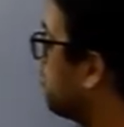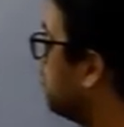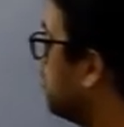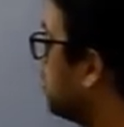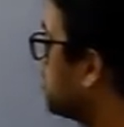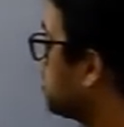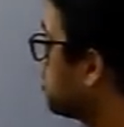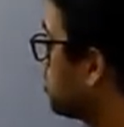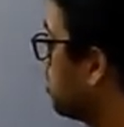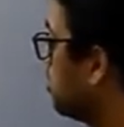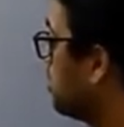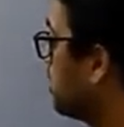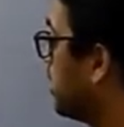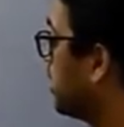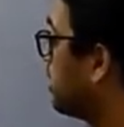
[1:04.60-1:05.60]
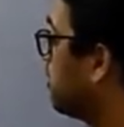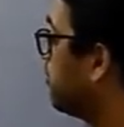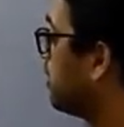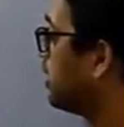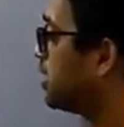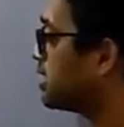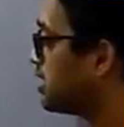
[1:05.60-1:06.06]
first take a
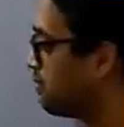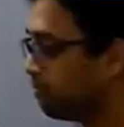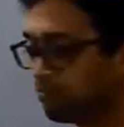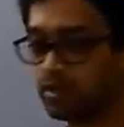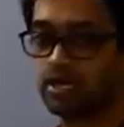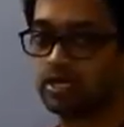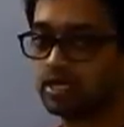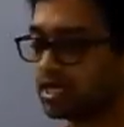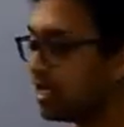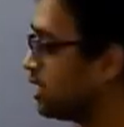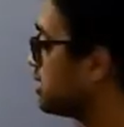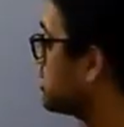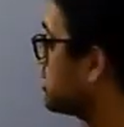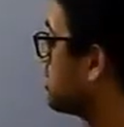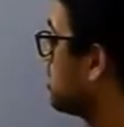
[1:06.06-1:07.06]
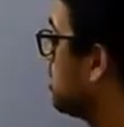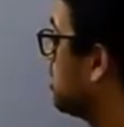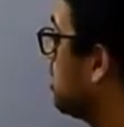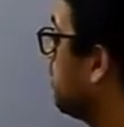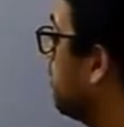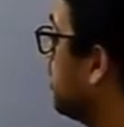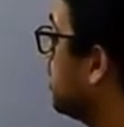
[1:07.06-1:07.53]
very simple case
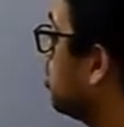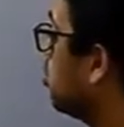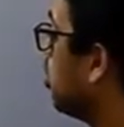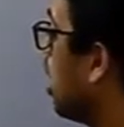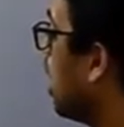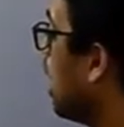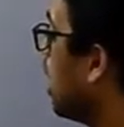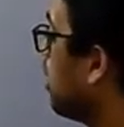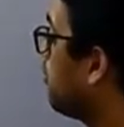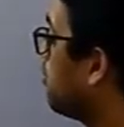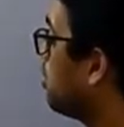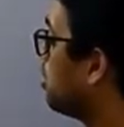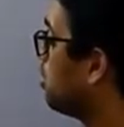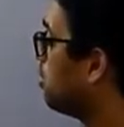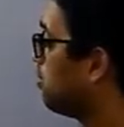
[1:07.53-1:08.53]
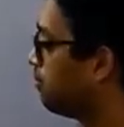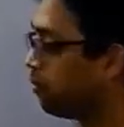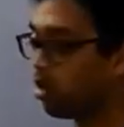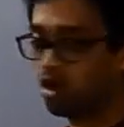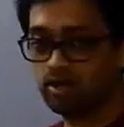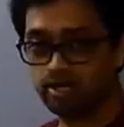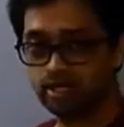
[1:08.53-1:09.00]
where you have a
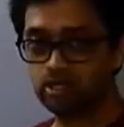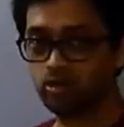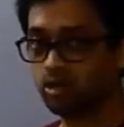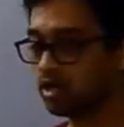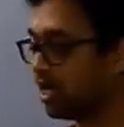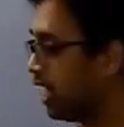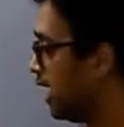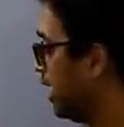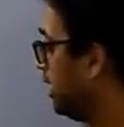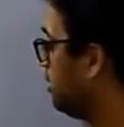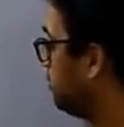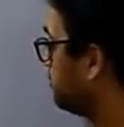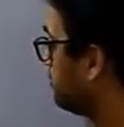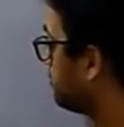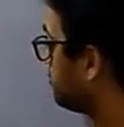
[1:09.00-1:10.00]
ball in your hand